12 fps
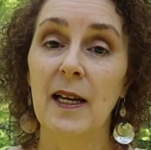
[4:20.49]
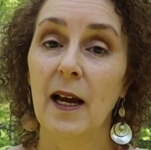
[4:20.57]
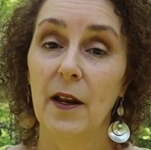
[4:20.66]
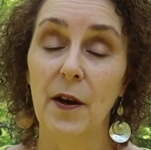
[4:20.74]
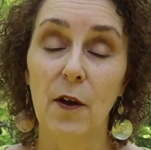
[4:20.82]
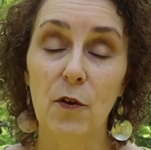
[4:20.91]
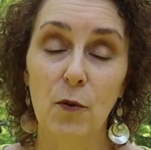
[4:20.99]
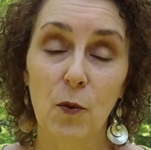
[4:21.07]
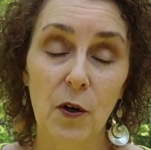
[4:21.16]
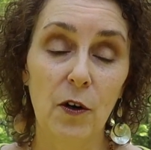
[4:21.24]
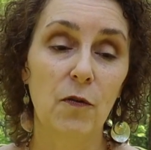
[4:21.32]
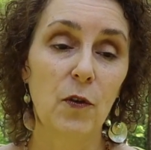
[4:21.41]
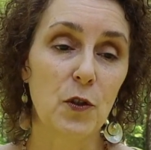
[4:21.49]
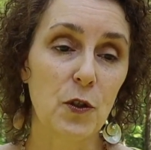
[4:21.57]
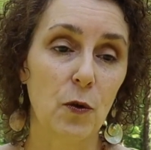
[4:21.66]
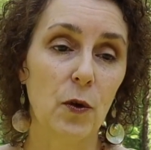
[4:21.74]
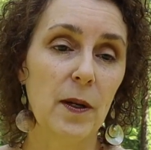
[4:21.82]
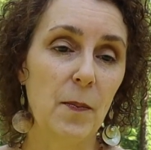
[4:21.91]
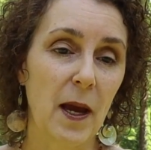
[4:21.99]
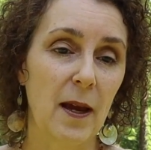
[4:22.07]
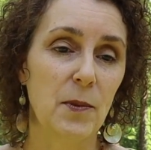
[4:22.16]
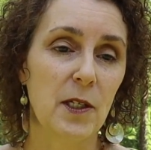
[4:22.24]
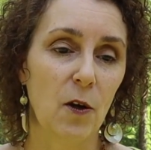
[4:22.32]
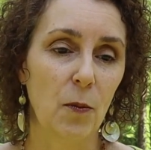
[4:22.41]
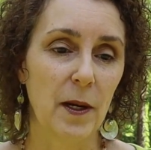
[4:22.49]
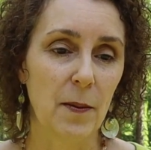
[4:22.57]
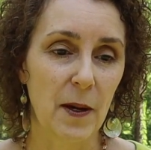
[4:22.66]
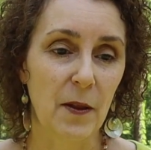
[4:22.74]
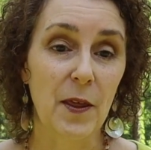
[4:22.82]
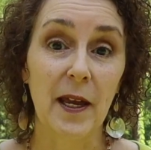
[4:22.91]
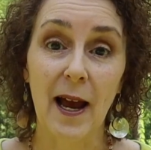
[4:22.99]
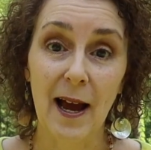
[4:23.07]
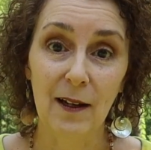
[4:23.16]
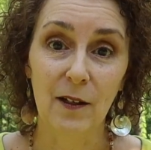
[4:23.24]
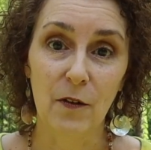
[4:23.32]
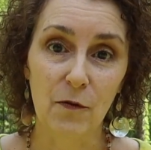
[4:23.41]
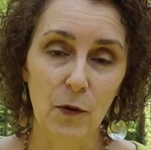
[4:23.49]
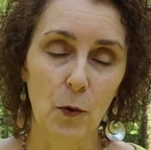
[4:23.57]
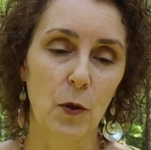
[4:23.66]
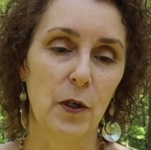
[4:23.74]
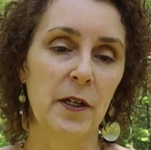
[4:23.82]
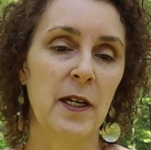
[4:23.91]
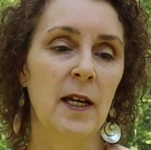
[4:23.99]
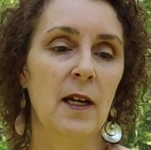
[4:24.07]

Another Another wonderful story Pap told me about that Island Ford